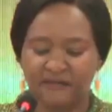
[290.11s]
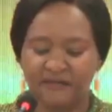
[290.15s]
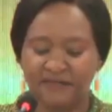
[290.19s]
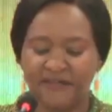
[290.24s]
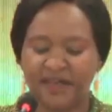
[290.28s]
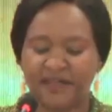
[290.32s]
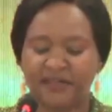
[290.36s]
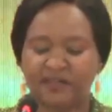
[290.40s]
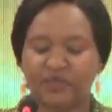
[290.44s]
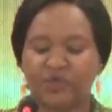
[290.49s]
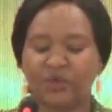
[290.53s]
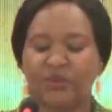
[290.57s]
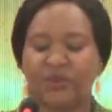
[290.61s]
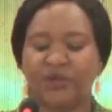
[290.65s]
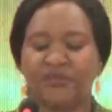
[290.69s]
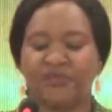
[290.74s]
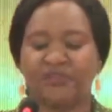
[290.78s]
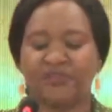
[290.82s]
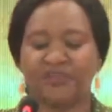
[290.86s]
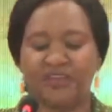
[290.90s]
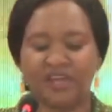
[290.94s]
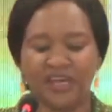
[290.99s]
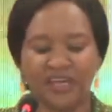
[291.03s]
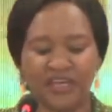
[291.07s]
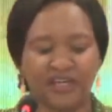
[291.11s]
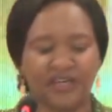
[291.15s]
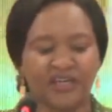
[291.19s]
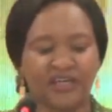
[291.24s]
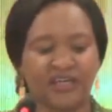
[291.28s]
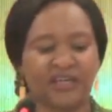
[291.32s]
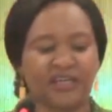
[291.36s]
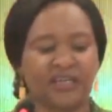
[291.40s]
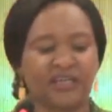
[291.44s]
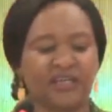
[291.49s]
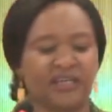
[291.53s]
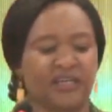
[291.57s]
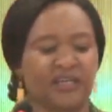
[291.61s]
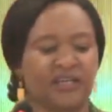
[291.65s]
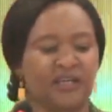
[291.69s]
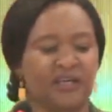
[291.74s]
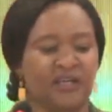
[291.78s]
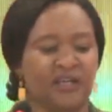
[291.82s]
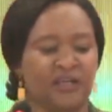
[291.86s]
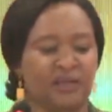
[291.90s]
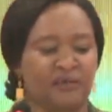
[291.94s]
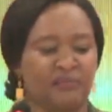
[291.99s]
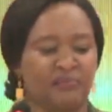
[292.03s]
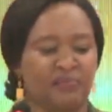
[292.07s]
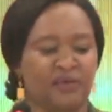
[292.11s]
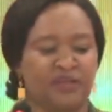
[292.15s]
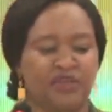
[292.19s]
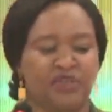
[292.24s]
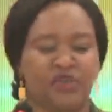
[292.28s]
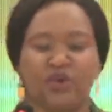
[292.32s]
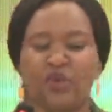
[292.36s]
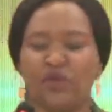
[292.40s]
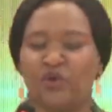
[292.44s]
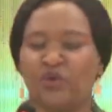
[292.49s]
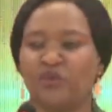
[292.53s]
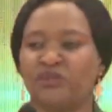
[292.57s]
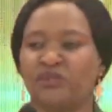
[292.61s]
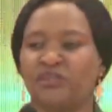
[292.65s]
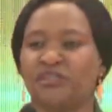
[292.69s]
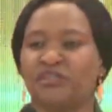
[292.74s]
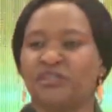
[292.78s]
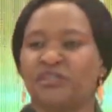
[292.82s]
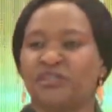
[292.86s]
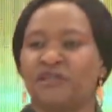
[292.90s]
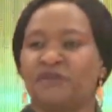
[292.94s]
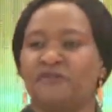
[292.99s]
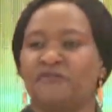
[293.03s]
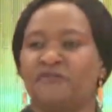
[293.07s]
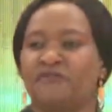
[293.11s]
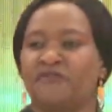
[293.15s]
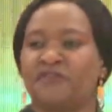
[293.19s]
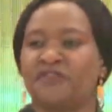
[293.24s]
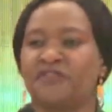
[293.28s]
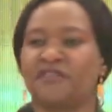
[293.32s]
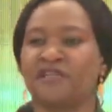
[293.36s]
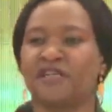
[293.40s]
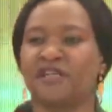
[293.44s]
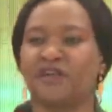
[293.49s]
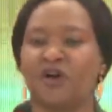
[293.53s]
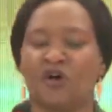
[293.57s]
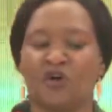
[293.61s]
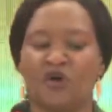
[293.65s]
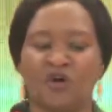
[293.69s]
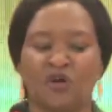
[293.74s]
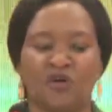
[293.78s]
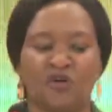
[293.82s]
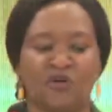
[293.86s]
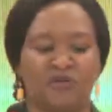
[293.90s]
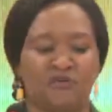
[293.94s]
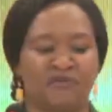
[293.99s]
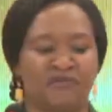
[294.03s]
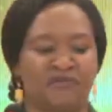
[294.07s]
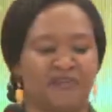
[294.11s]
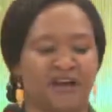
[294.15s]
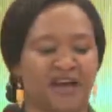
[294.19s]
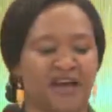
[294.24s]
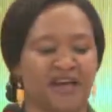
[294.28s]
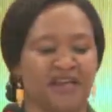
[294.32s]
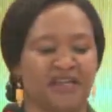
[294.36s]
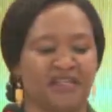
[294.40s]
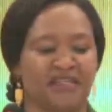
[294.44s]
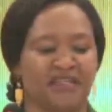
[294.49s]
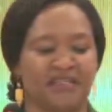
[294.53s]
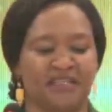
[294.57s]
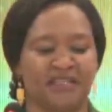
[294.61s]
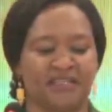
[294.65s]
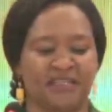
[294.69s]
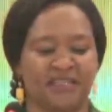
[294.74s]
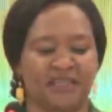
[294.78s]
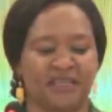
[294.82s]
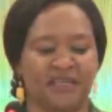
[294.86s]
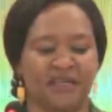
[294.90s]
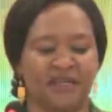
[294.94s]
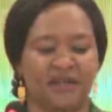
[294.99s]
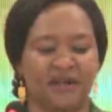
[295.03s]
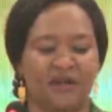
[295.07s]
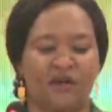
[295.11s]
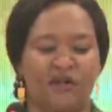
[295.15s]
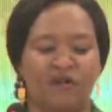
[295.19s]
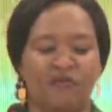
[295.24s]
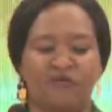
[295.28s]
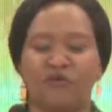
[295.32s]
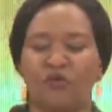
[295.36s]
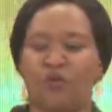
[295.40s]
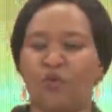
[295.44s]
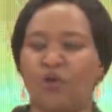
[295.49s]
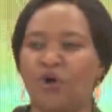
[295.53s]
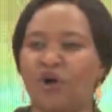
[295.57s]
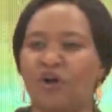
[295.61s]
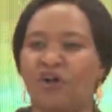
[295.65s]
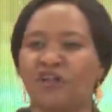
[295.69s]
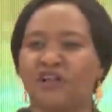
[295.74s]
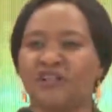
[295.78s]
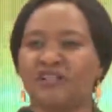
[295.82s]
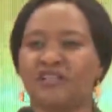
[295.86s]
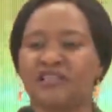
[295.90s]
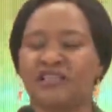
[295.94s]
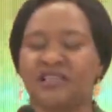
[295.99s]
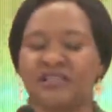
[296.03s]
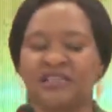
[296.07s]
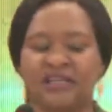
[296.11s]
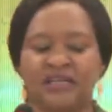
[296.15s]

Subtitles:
that we think beyond physical confines of walls,